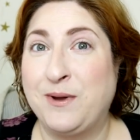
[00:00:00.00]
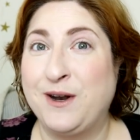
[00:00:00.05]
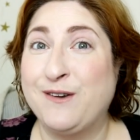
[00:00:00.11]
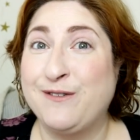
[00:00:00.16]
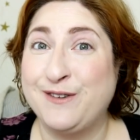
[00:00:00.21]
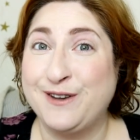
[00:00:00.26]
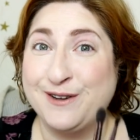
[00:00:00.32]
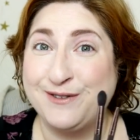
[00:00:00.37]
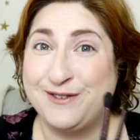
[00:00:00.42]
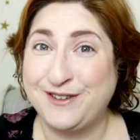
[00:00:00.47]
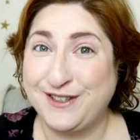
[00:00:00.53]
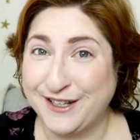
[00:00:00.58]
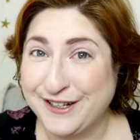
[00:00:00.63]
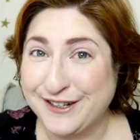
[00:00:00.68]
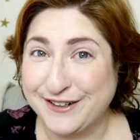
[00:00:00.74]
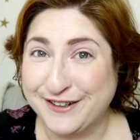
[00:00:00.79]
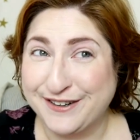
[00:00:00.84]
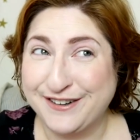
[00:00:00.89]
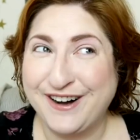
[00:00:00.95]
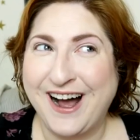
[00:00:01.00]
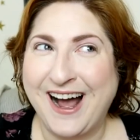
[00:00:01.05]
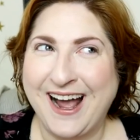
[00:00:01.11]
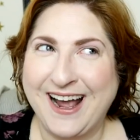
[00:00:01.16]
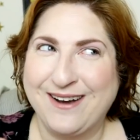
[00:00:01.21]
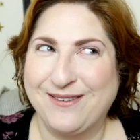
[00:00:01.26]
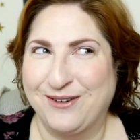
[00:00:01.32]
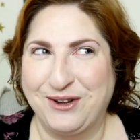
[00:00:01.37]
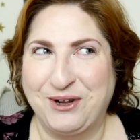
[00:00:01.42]
But if you do,
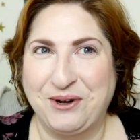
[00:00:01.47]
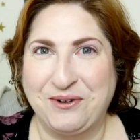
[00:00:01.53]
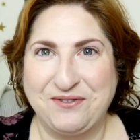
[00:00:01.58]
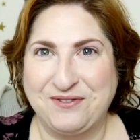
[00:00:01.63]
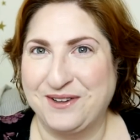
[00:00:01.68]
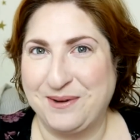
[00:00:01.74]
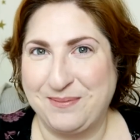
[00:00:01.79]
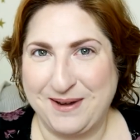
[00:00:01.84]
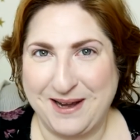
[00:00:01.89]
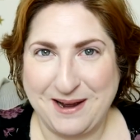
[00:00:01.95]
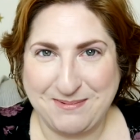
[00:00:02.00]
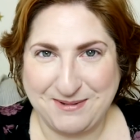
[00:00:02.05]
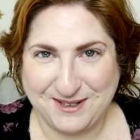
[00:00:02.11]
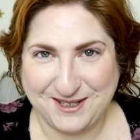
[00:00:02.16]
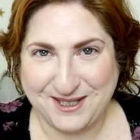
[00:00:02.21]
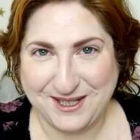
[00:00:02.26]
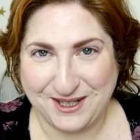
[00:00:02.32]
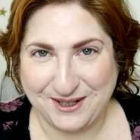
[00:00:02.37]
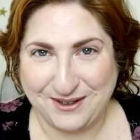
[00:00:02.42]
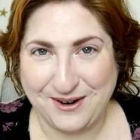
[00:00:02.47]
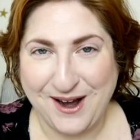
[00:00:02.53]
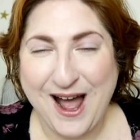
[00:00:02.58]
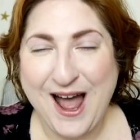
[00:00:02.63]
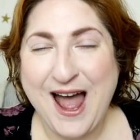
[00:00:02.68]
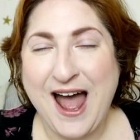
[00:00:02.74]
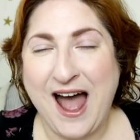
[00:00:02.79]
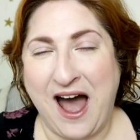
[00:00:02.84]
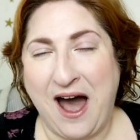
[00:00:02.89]
I will hopefully be able to
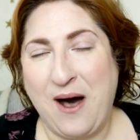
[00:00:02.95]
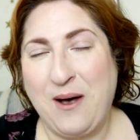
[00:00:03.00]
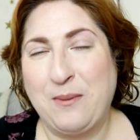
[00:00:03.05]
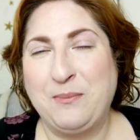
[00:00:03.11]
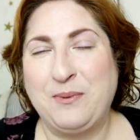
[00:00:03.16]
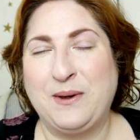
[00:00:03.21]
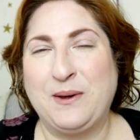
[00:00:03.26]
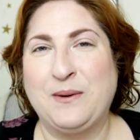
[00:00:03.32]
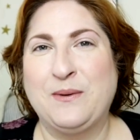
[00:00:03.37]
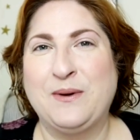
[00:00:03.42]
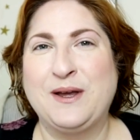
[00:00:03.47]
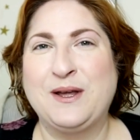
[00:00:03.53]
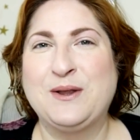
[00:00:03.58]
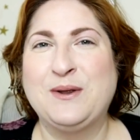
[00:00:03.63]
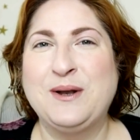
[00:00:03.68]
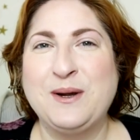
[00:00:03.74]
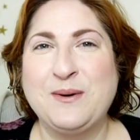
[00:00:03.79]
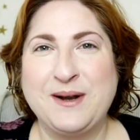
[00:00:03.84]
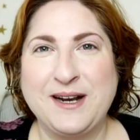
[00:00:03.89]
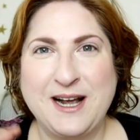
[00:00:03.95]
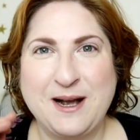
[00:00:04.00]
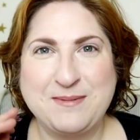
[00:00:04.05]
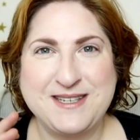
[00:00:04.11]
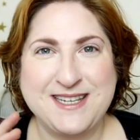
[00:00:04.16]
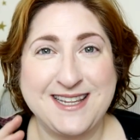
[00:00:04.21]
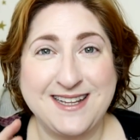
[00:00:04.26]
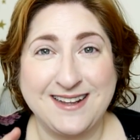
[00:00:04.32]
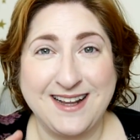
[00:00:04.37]
help you, including when it
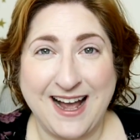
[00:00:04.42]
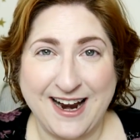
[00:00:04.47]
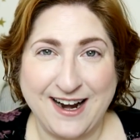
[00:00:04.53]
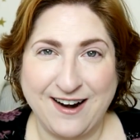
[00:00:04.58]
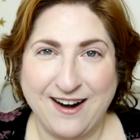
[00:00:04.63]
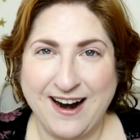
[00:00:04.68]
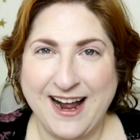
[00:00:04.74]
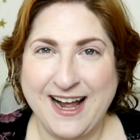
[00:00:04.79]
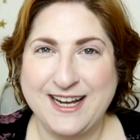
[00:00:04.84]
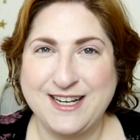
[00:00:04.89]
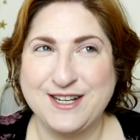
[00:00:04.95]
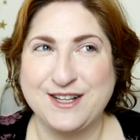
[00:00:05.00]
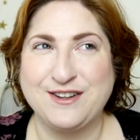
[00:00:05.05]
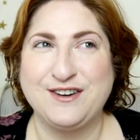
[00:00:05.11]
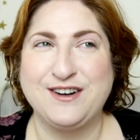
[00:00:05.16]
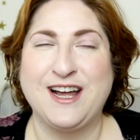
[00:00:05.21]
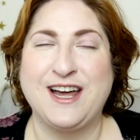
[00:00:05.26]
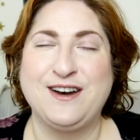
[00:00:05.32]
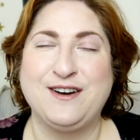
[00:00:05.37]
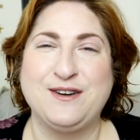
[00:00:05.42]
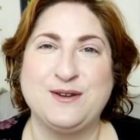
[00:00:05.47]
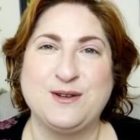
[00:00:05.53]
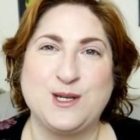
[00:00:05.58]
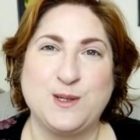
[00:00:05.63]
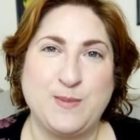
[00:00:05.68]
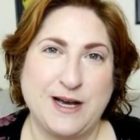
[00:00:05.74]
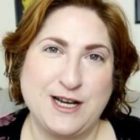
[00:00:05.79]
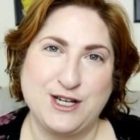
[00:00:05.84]
comes to the liner. I had to learn how to do
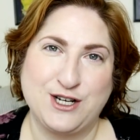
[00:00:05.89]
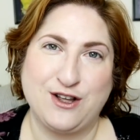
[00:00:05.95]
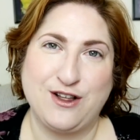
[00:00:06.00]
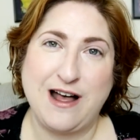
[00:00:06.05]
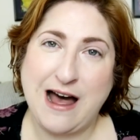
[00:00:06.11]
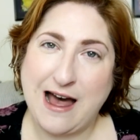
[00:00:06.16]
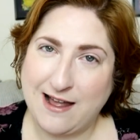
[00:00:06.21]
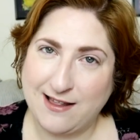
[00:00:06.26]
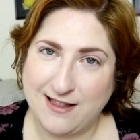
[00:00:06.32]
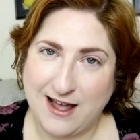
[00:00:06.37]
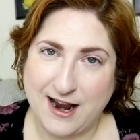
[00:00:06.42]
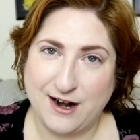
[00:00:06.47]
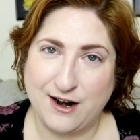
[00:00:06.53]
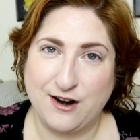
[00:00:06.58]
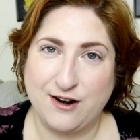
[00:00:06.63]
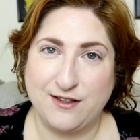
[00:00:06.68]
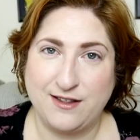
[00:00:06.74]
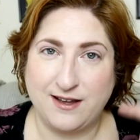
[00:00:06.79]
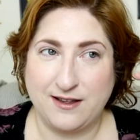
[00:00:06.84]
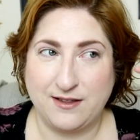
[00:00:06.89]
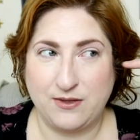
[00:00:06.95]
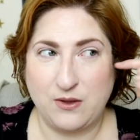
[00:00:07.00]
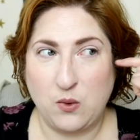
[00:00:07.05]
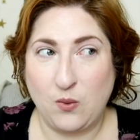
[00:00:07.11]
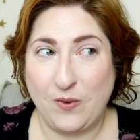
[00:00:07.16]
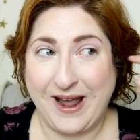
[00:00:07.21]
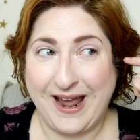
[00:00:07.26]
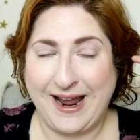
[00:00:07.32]
special eyeliner, the,
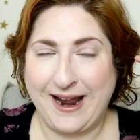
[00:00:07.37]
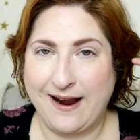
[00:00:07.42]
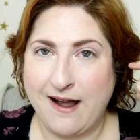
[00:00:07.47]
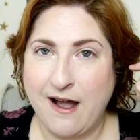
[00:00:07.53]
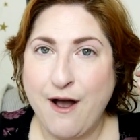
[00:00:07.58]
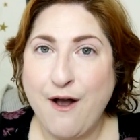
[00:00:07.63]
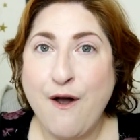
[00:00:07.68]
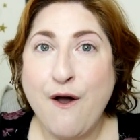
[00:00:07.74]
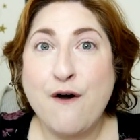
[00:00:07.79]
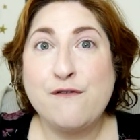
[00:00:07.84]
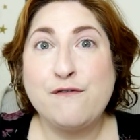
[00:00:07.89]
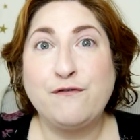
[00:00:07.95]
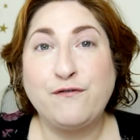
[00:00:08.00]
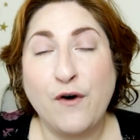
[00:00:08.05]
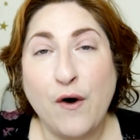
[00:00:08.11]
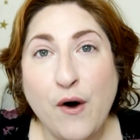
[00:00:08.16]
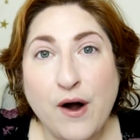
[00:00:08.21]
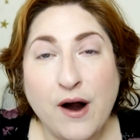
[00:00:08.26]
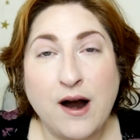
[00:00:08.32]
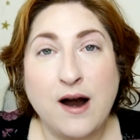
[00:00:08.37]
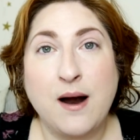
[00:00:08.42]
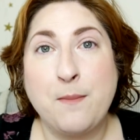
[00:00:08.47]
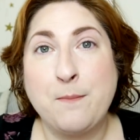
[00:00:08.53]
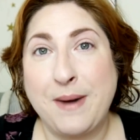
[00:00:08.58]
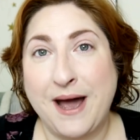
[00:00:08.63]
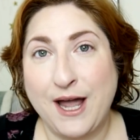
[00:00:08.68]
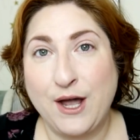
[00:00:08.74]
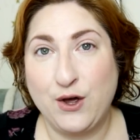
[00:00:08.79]
the wing for
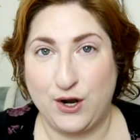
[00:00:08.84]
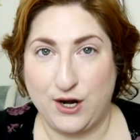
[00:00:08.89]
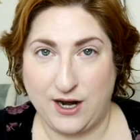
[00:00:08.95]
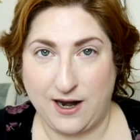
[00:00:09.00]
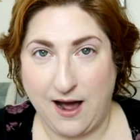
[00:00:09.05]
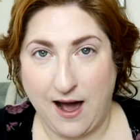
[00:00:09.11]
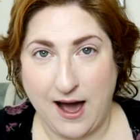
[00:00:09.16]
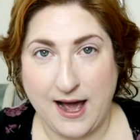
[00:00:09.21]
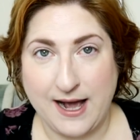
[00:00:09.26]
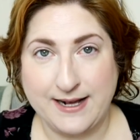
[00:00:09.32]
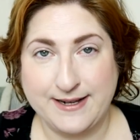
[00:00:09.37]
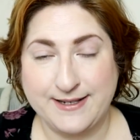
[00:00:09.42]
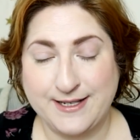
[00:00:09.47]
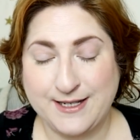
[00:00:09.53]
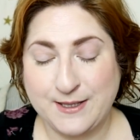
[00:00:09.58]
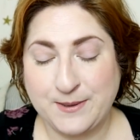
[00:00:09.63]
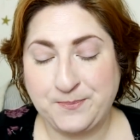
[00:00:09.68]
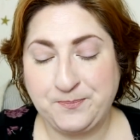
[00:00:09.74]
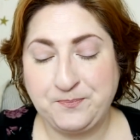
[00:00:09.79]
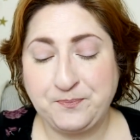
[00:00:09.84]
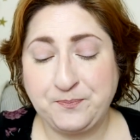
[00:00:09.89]
my hooded eyes.